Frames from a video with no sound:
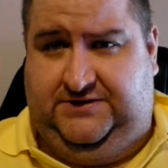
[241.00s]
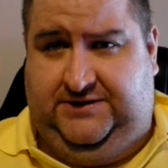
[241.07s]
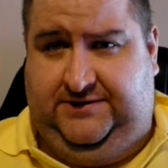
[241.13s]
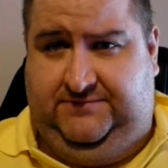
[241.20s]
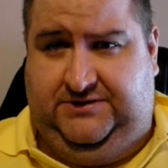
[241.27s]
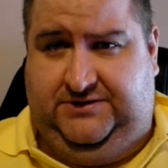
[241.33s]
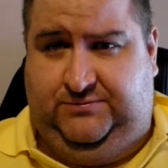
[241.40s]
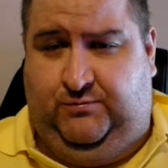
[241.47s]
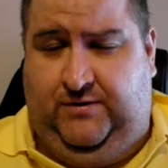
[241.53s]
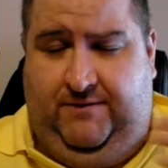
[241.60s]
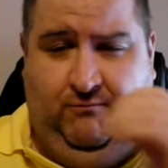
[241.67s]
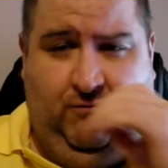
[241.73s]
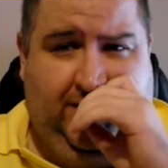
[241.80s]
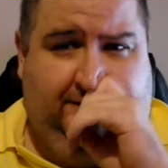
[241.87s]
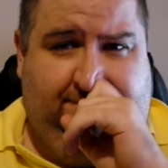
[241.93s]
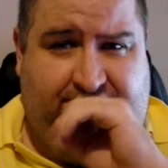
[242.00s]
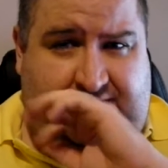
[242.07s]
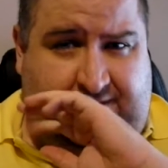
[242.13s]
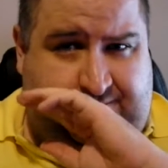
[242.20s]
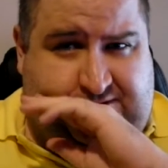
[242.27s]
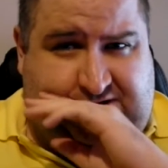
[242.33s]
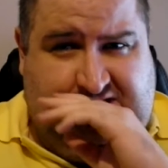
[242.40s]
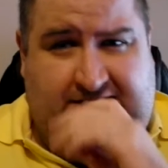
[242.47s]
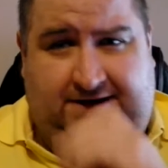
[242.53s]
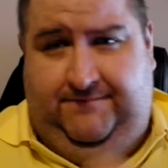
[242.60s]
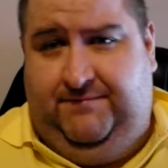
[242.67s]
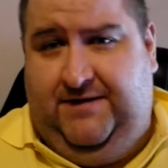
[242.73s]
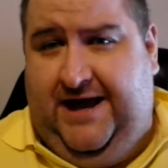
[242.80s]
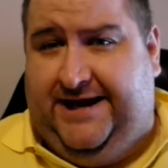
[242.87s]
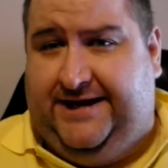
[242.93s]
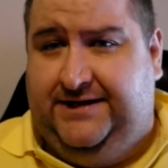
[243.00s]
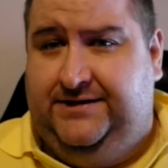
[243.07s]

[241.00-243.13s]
I'm waiting for them to send it back.